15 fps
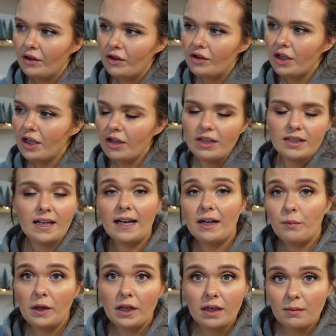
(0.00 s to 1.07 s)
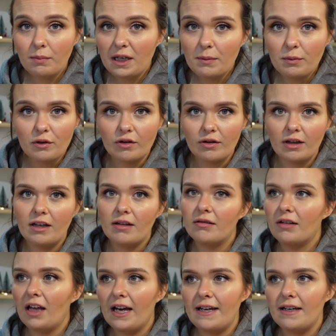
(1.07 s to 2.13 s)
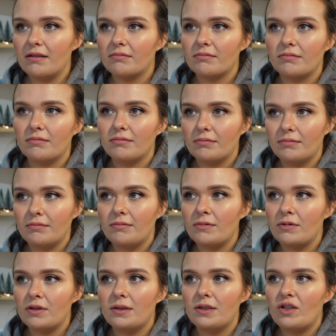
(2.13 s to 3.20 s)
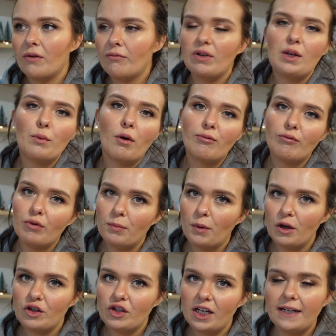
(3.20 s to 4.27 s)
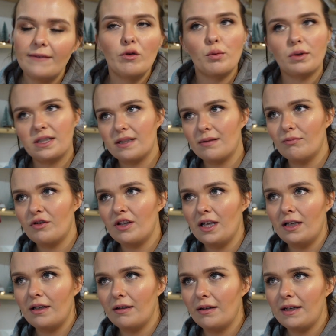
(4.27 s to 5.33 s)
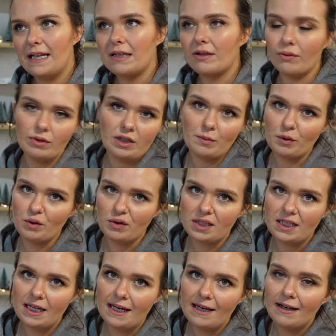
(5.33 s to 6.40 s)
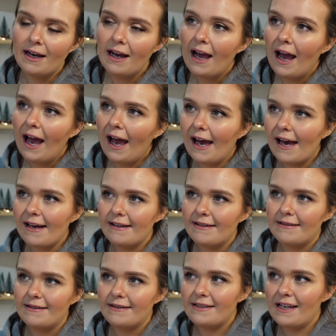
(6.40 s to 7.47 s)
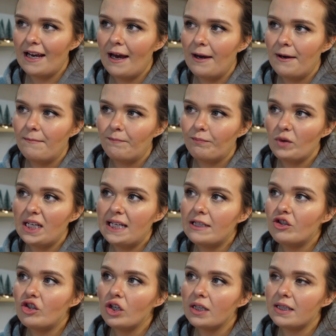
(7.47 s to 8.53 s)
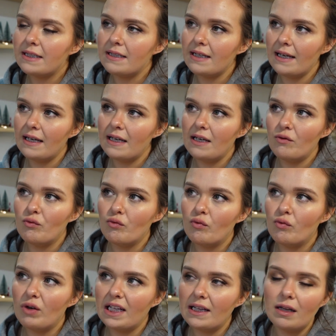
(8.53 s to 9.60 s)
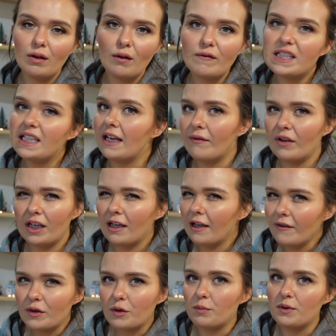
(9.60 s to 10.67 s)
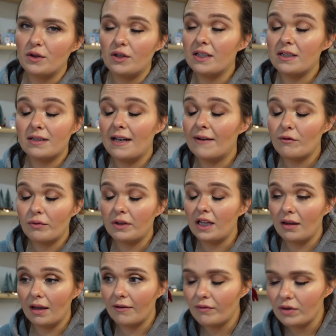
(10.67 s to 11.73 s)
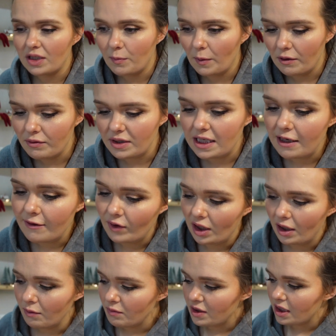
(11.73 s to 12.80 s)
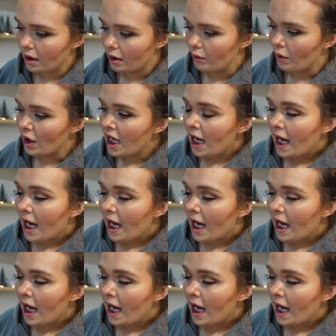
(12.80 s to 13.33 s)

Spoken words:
you know those kind of people that like don't really want for much, and if he wants something, he's already bought it. And he's just, he really loves giving gifts, but is never really that fussed about receiving them. So